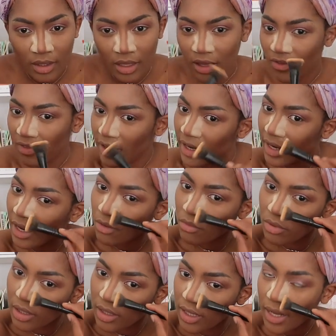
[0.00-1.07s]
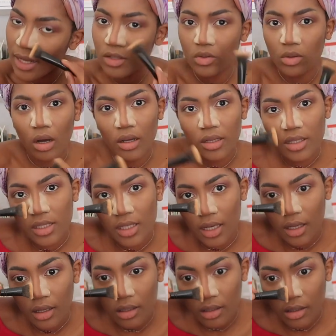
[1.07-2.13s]
If like I really had to
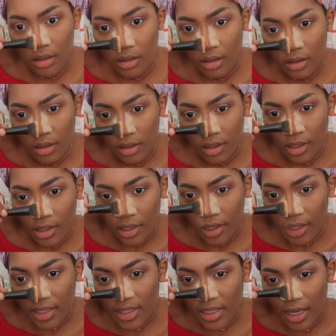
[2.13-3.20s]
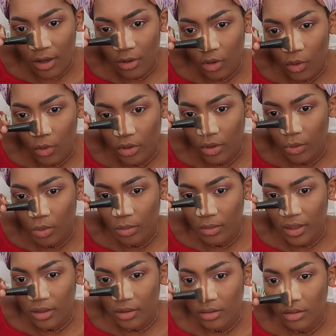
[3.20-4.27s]
answer, let's say I'd go with the
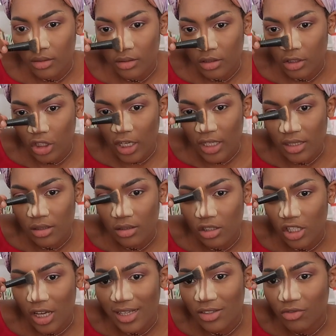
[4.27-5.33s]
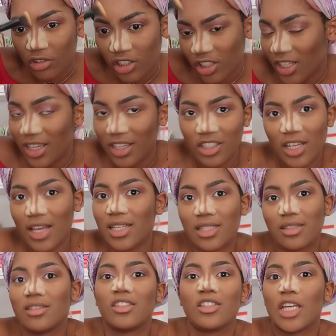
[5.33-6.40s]
woman. Just for J, just
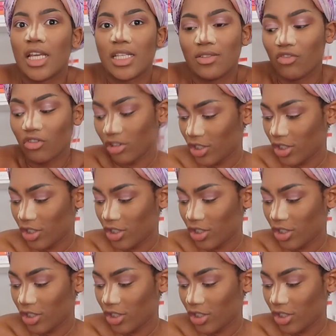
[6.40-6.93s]
for